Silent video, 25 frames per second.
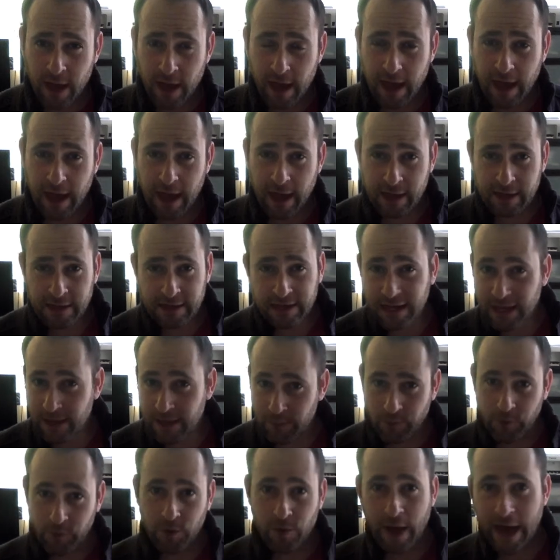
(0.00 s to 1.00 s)
And
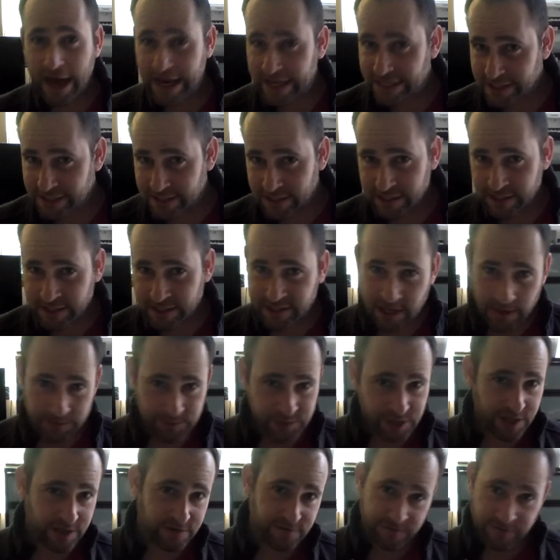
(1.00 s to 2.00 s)
Hebrew has this
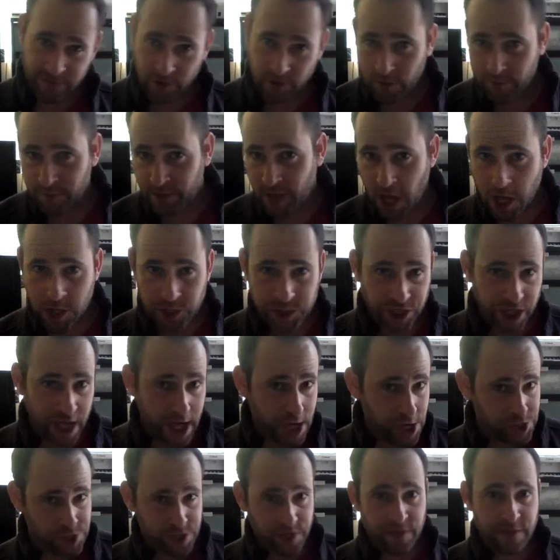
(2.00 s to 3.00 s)
subject-verb
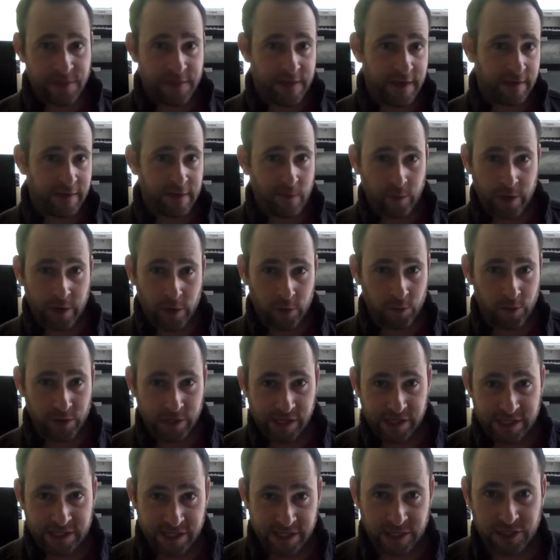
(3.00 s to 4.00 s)
conjugation thing that we don't
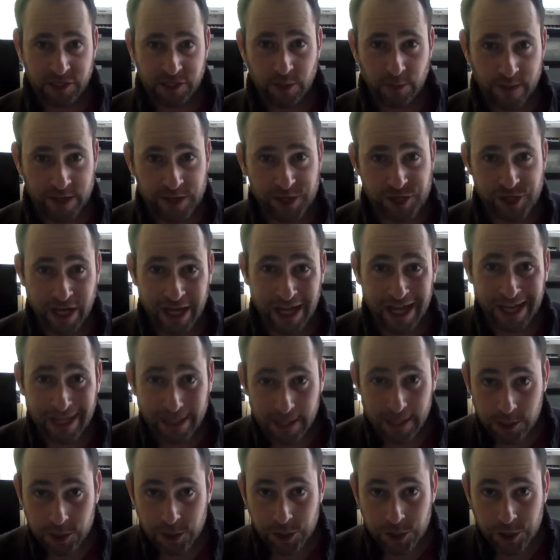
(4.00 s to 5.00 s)
really see so much in
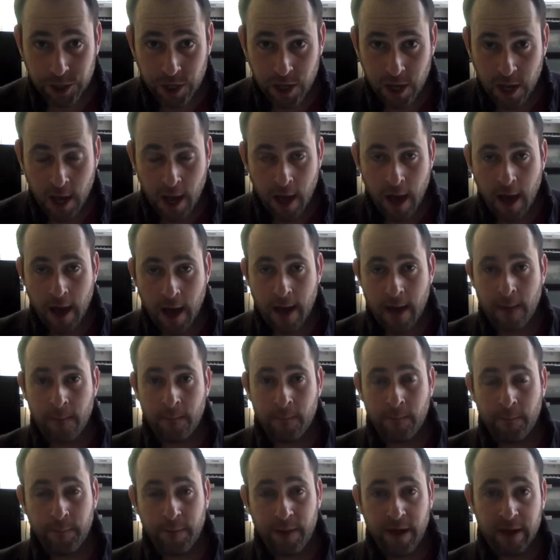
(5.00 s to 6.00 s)
English.
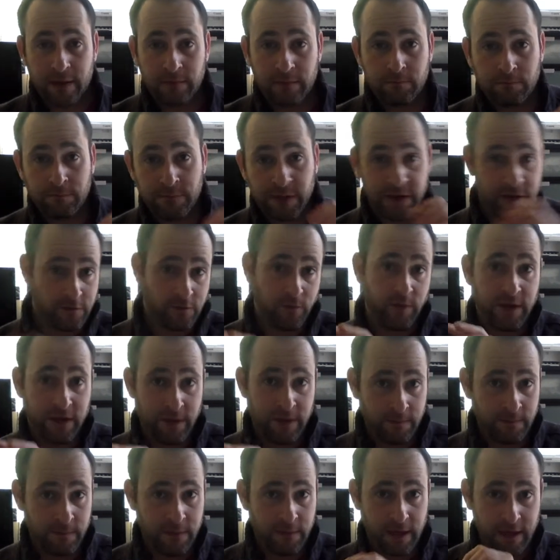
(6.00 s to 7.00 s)
But
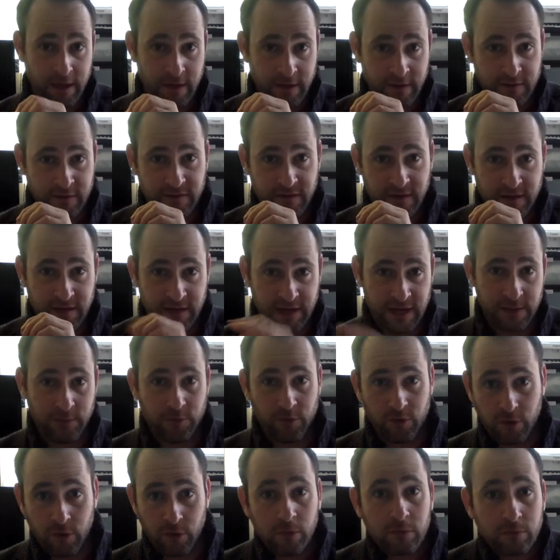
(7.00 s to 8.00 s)
Mitzrim is in
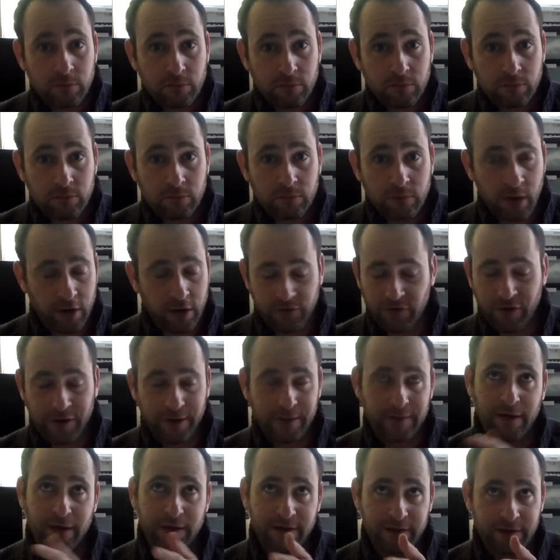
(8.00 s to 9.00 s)
Hebrew.
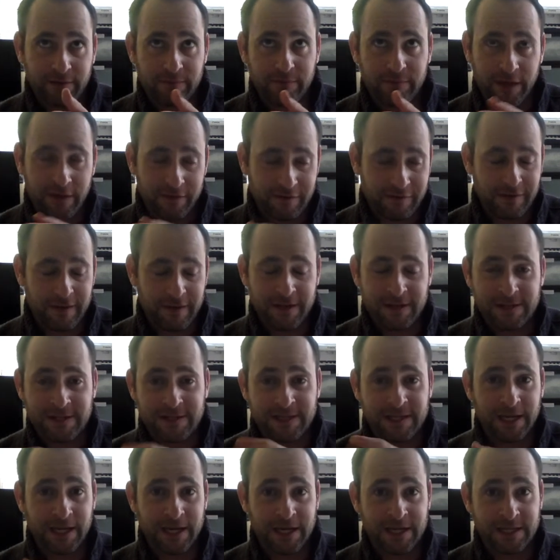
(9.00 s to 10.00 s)
It
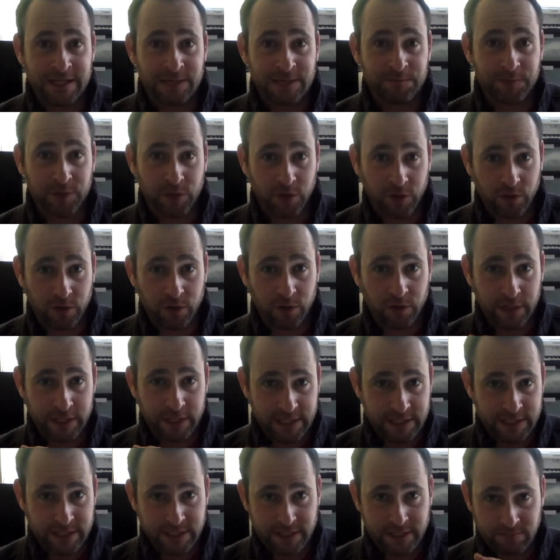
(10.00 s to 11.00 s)
is in plural.
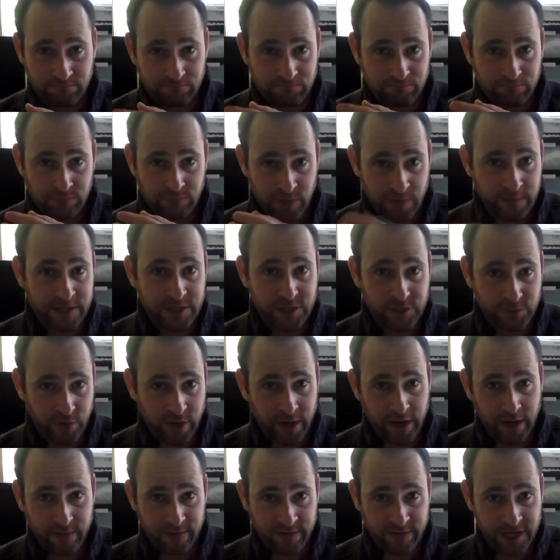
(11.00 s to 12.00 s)
It's the
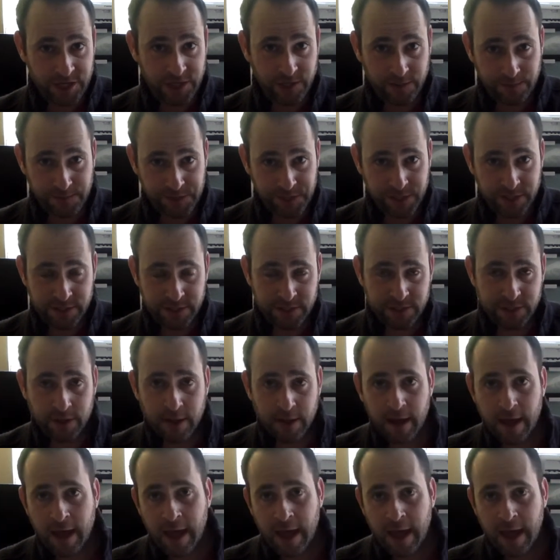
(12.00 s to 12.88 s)
Mitzrim, the Egyptians.